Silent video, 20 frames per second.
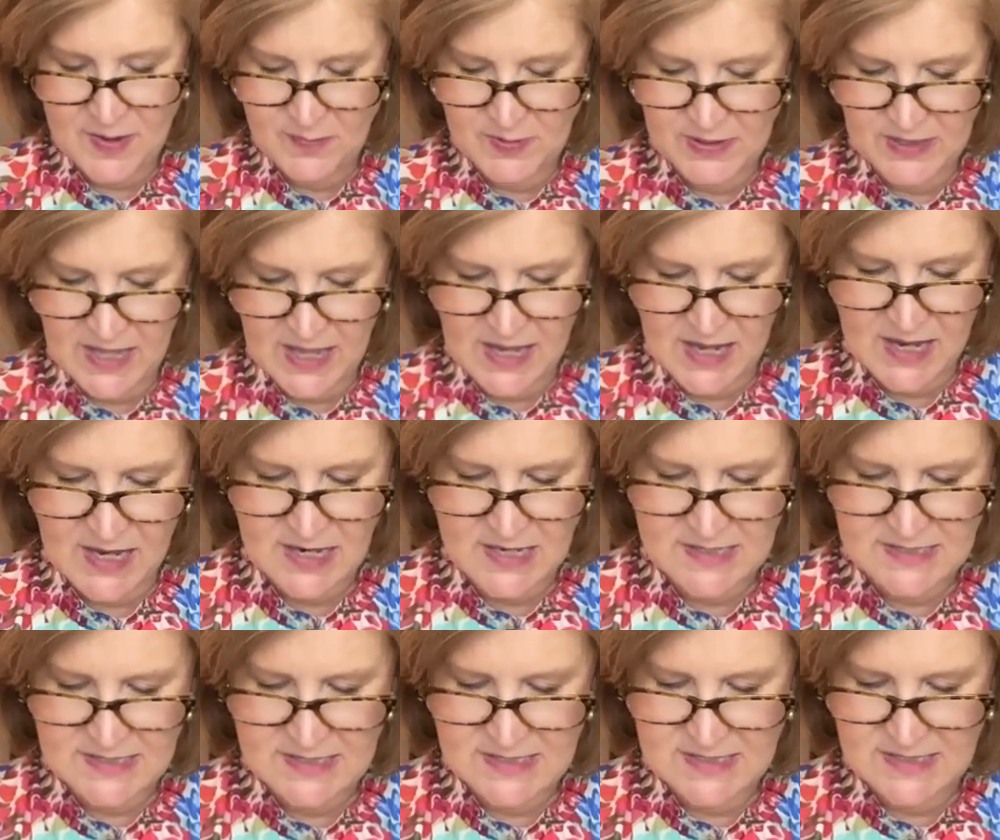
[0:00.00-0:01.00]

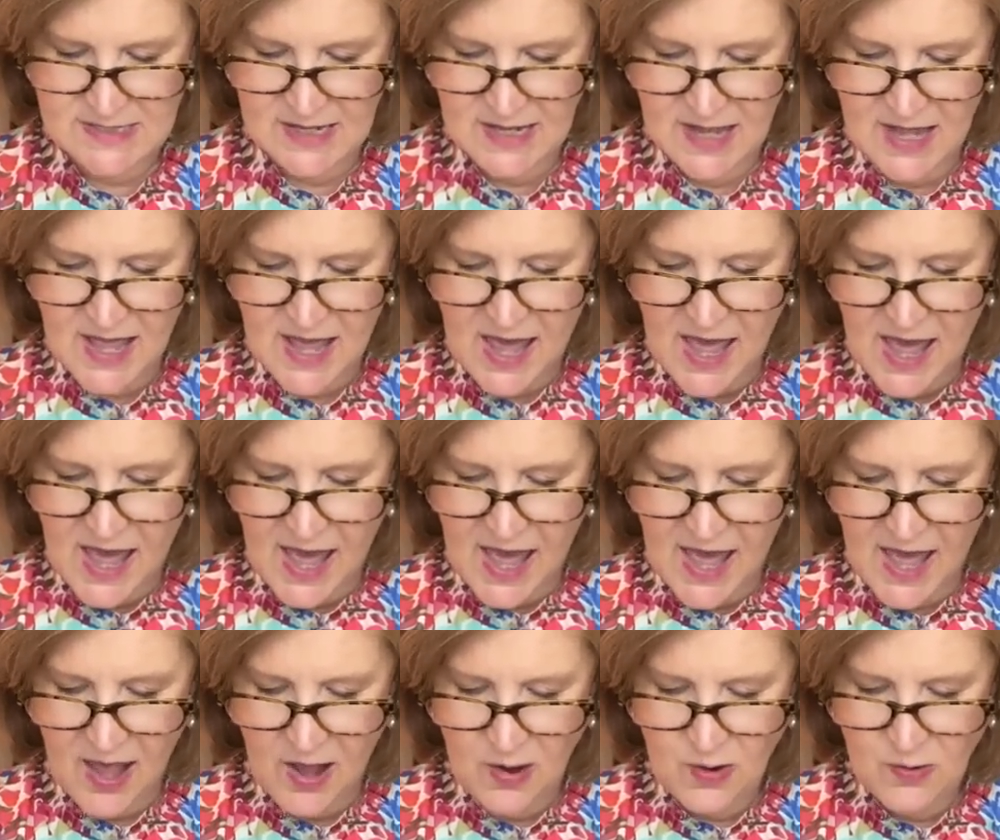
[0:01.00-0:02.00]
place.
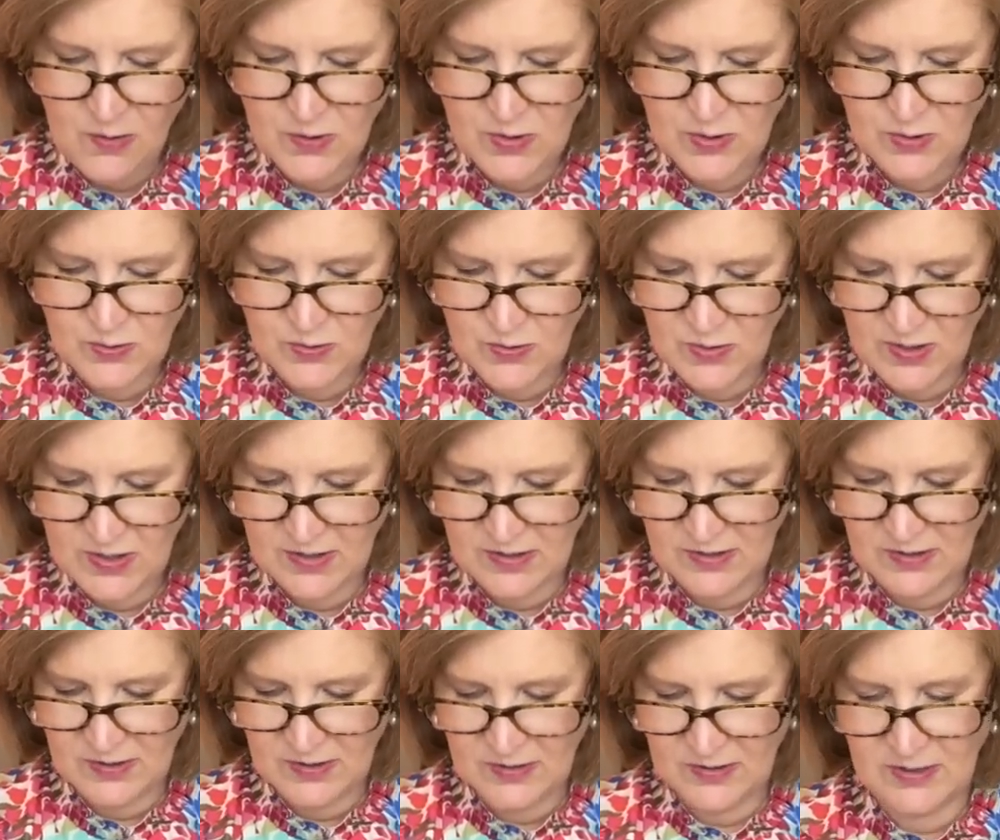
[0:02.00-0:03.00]
How
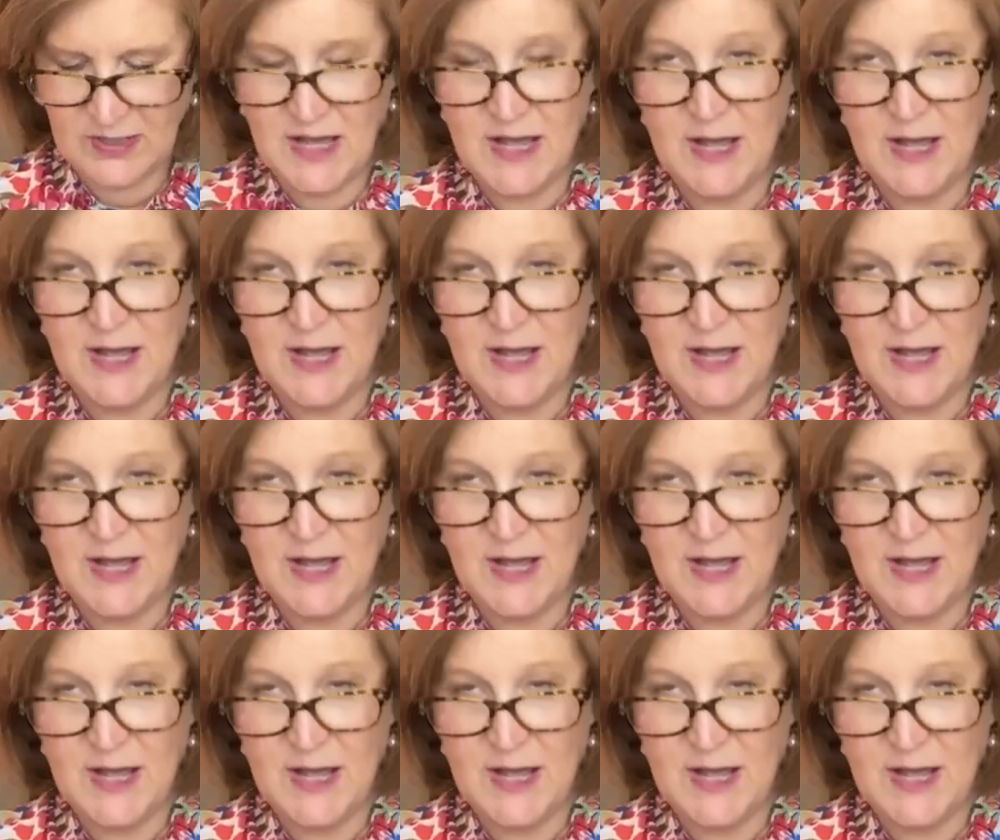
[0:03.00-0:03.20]
cool.